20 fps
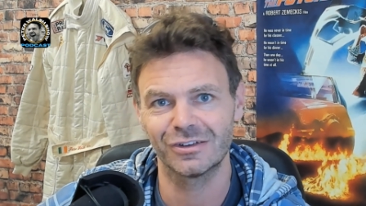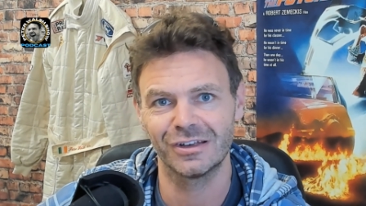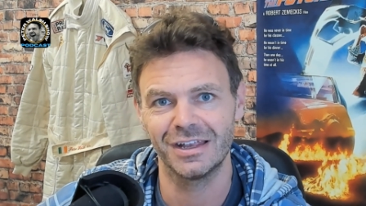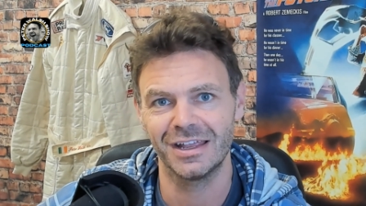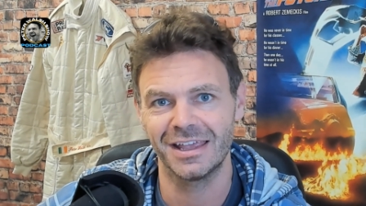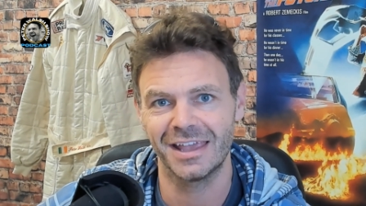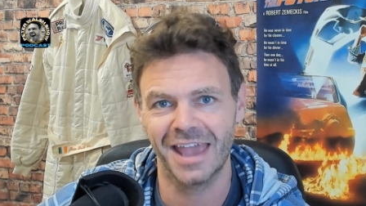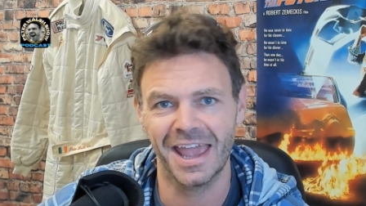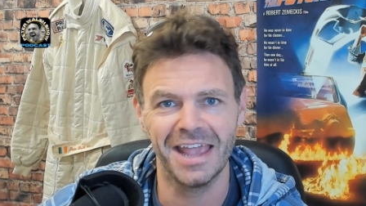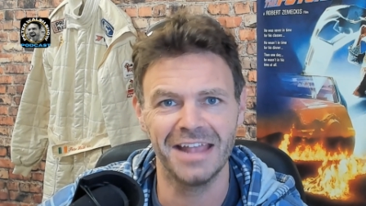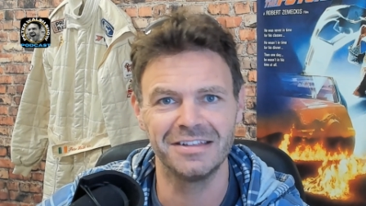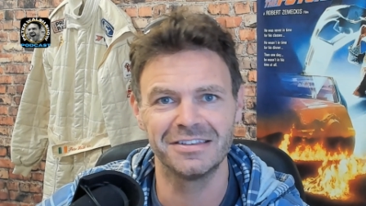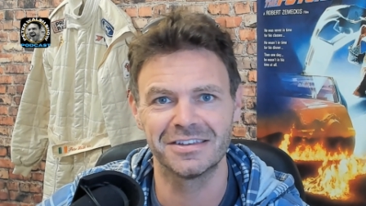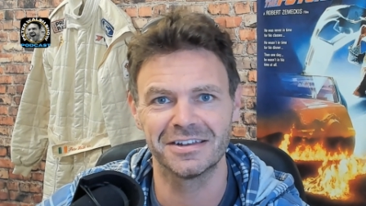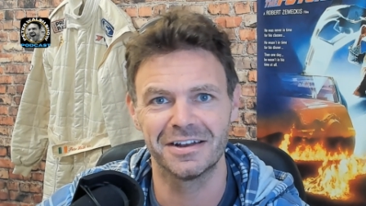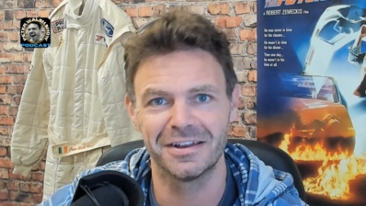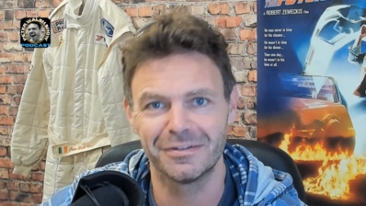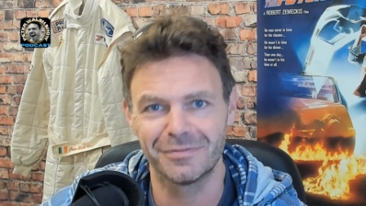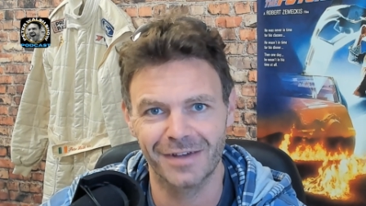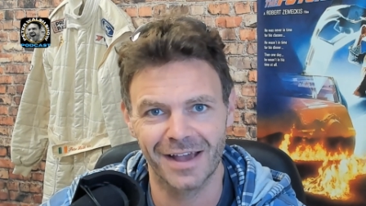gains an
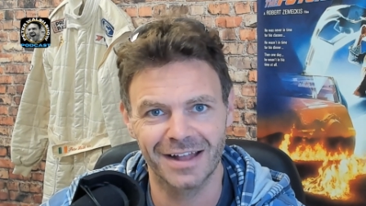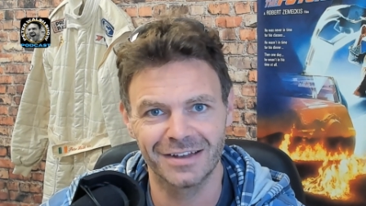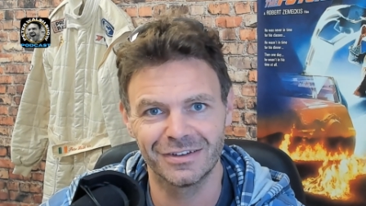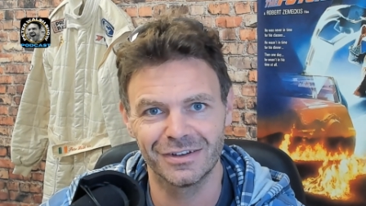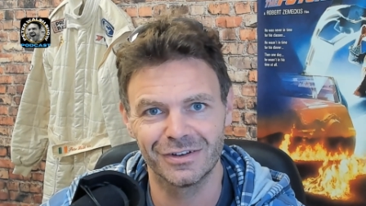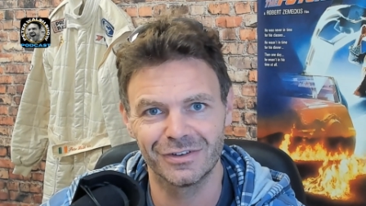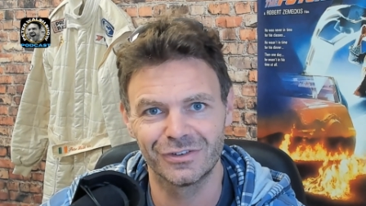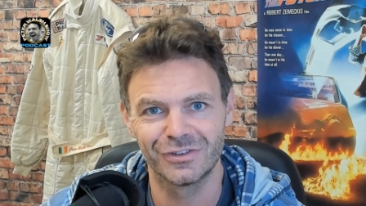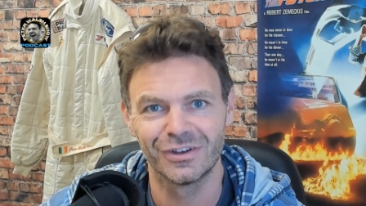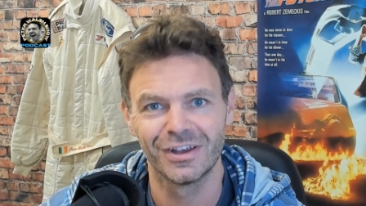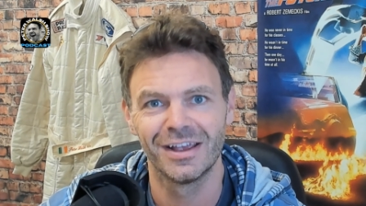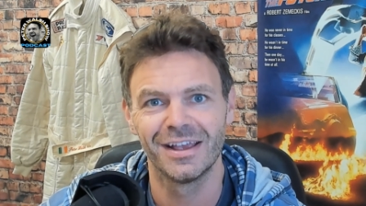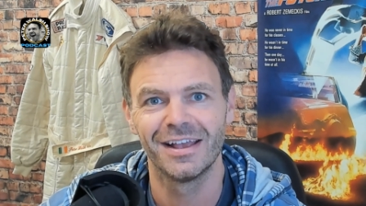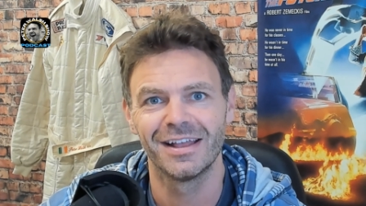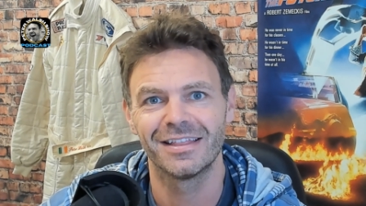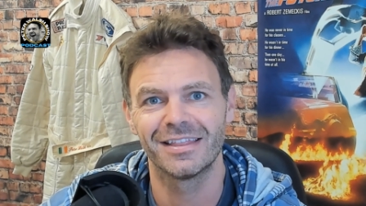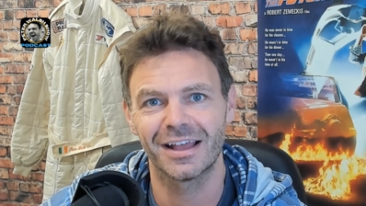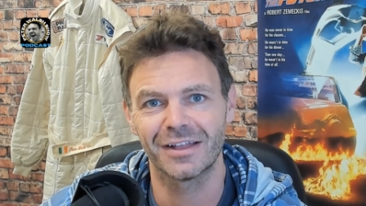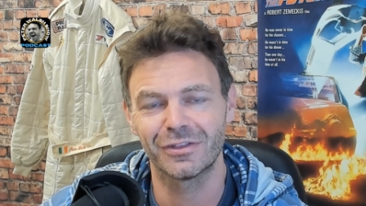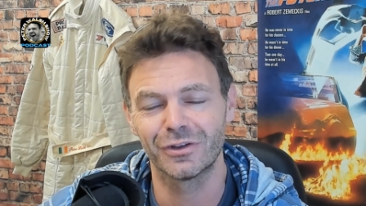advantage
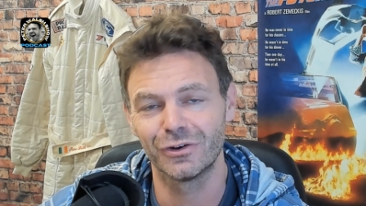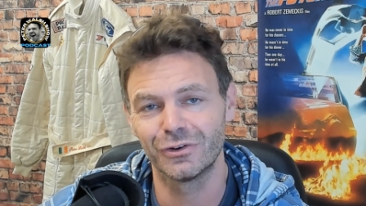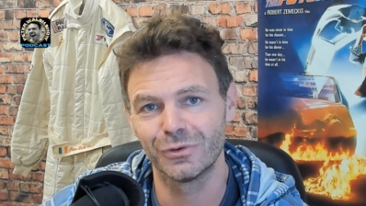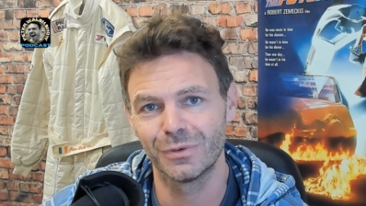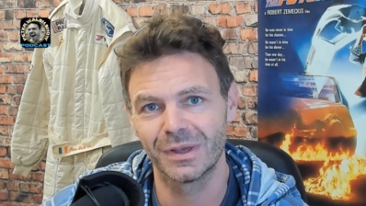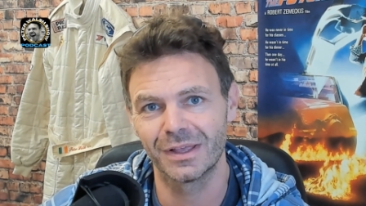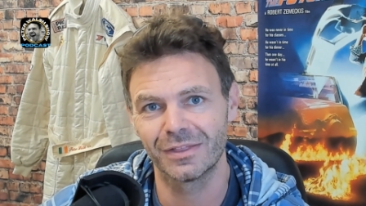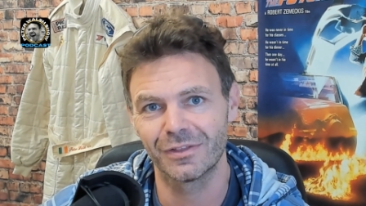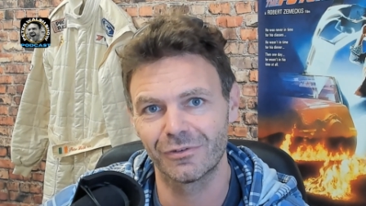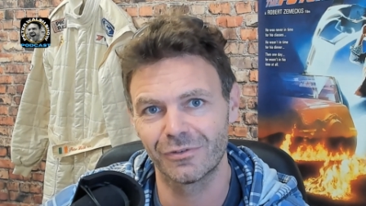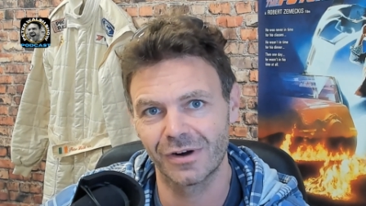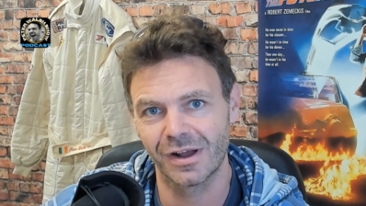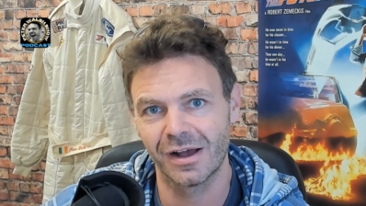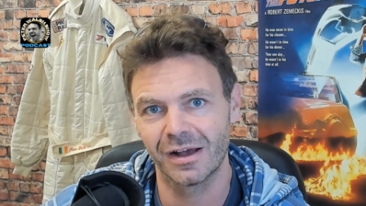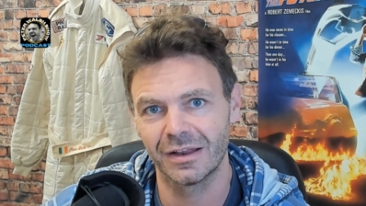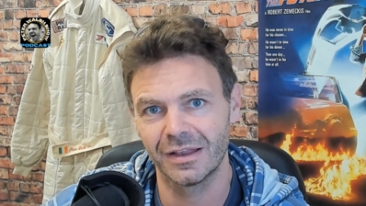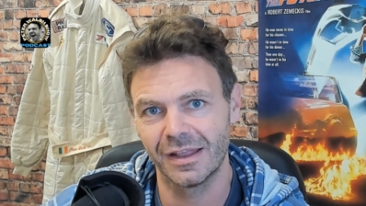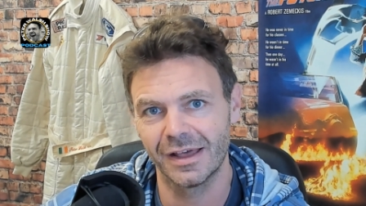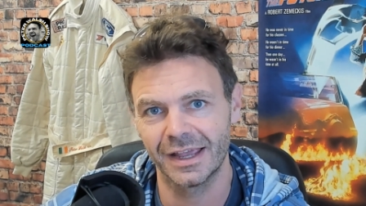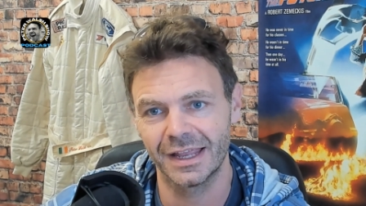that they're doing the wrong
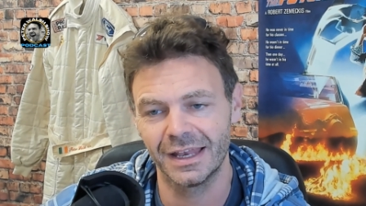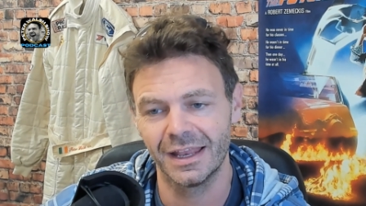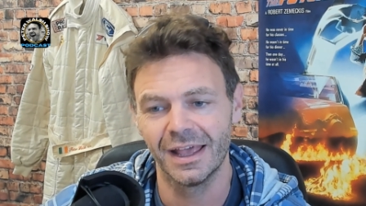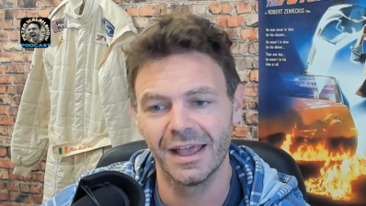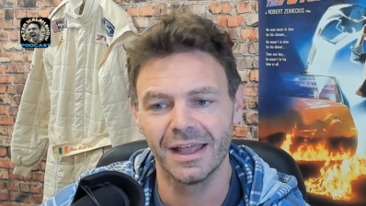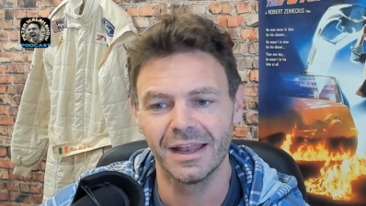line.